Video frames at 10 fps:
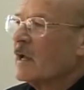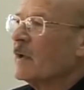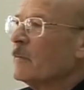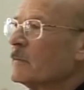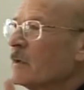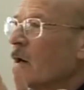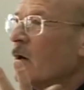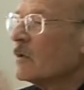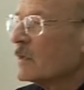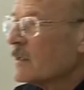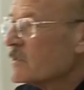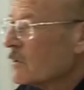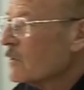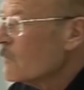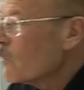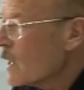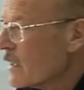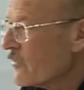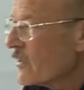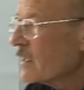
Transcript: And there's only one